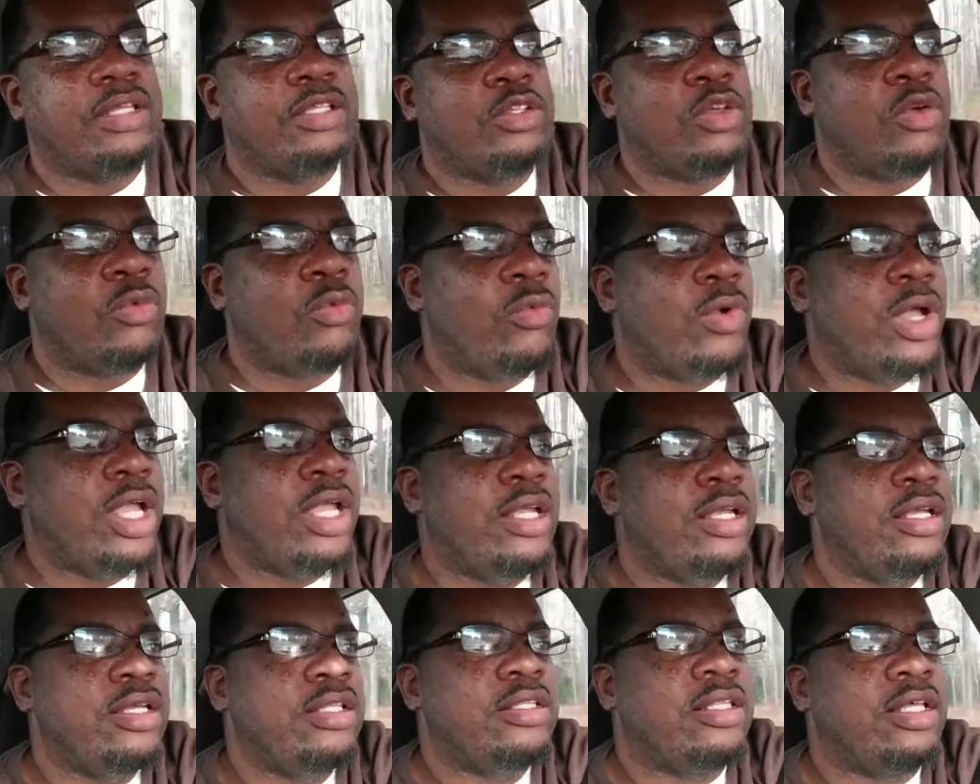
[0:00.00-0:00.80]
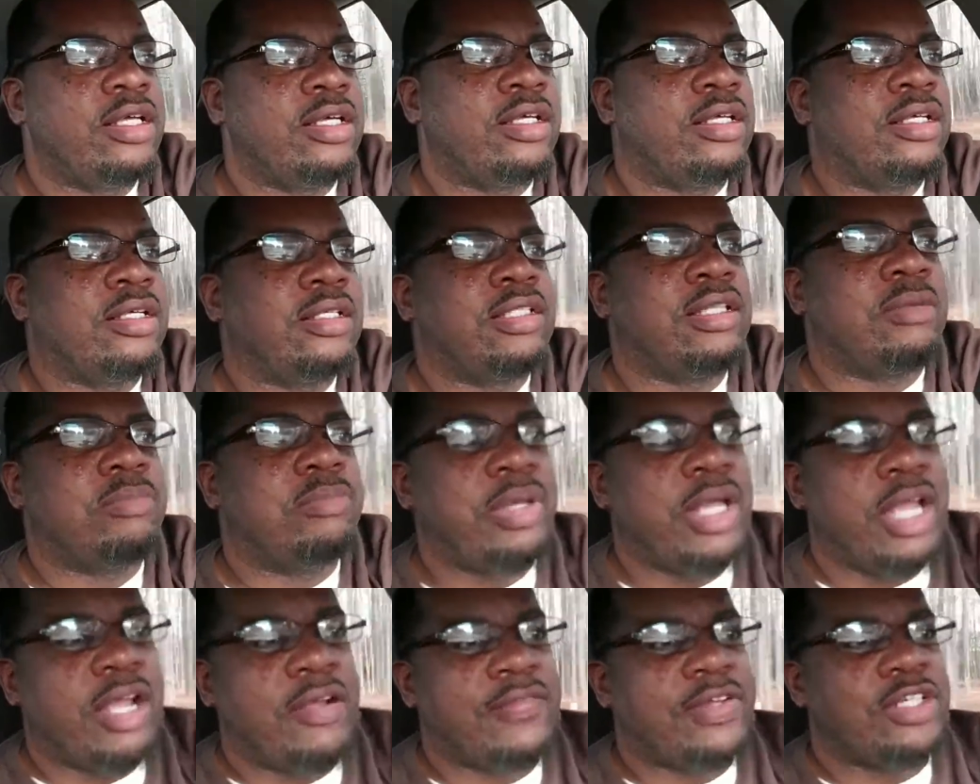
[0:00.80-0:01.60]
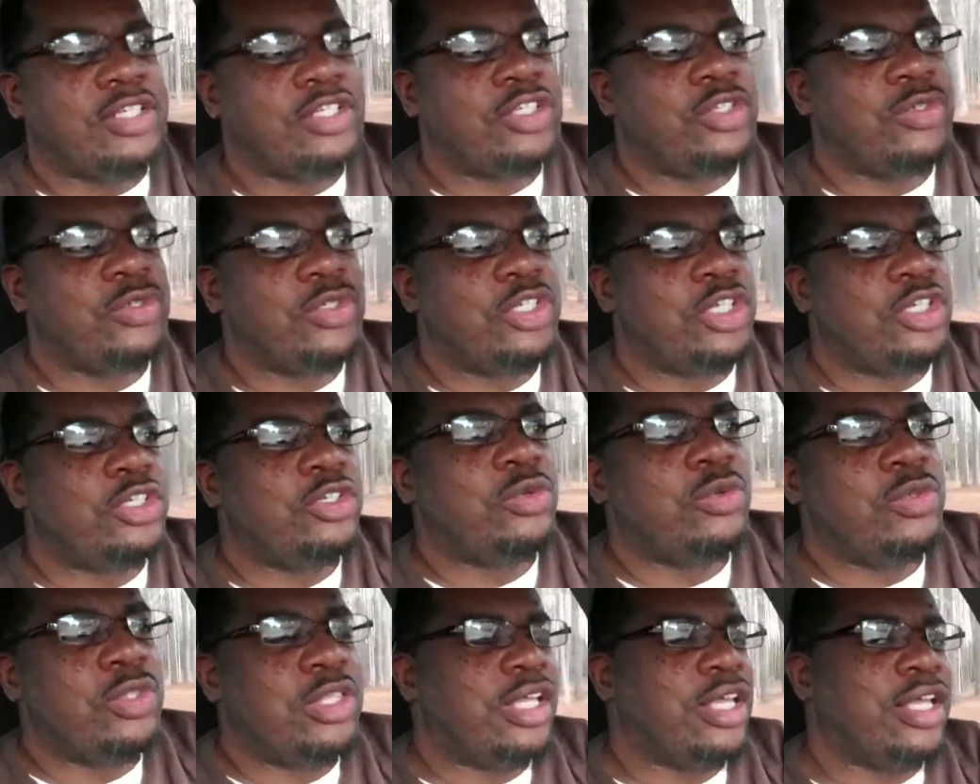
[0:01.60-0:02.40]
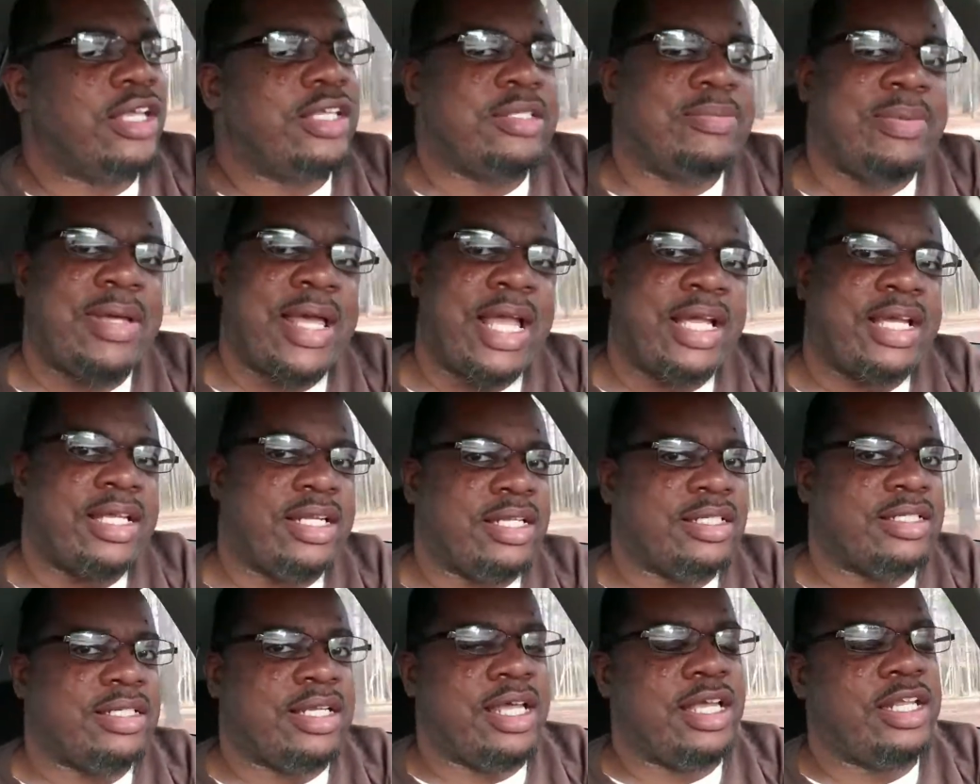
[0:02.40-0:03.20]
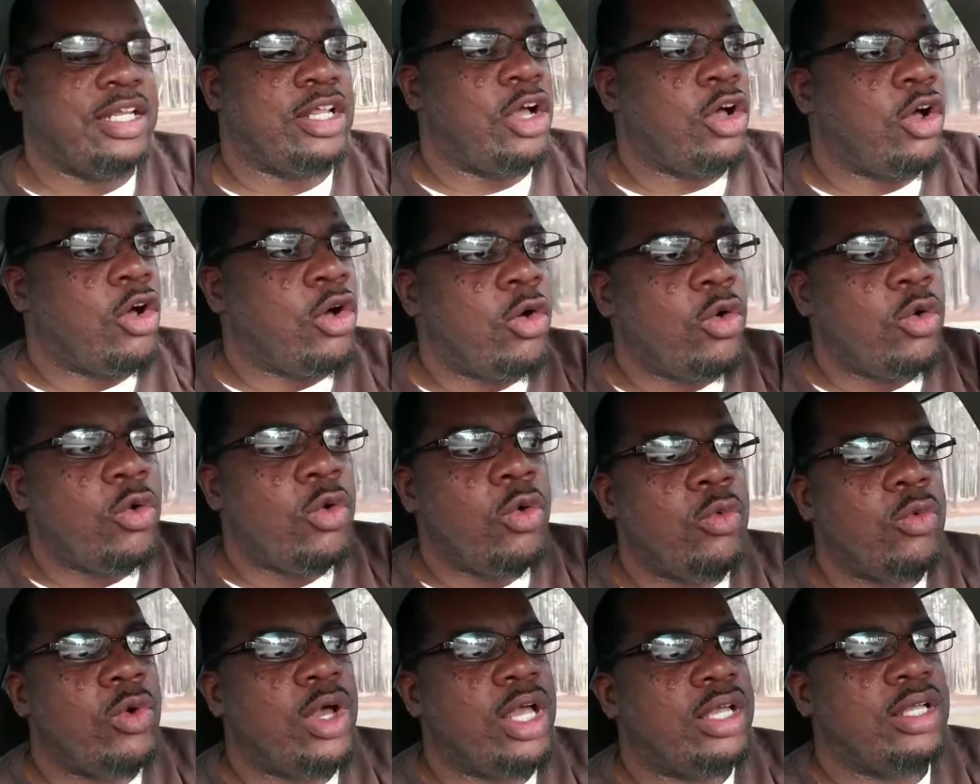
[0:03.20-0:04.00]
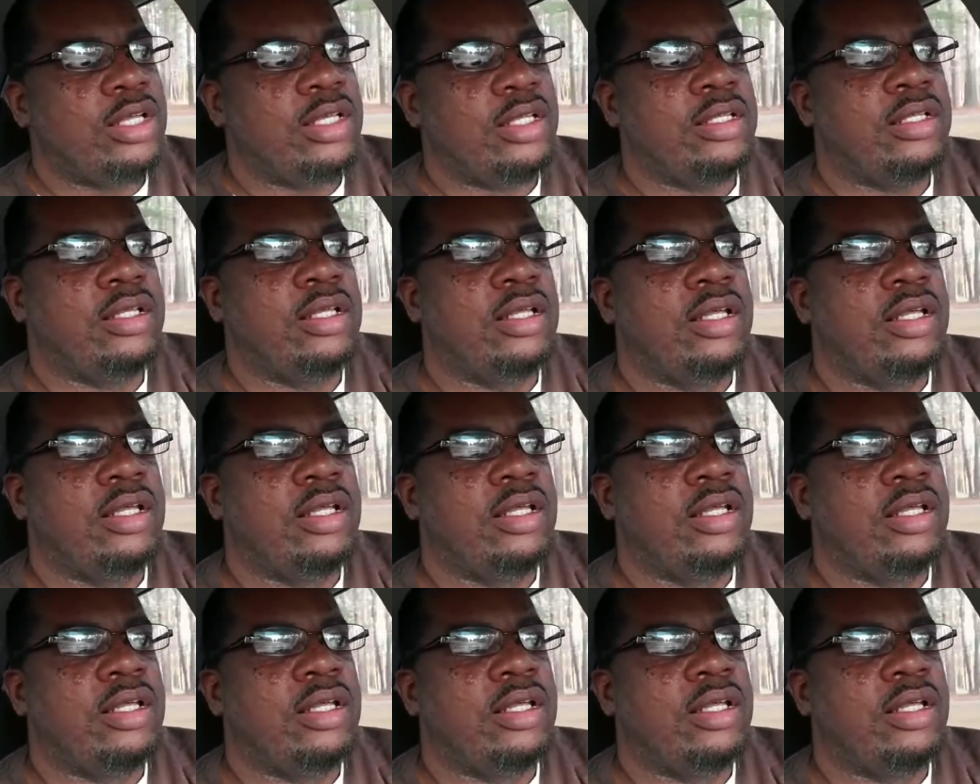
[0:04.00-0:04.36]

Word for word: the way the, the parents used to do things back in the day, the old way,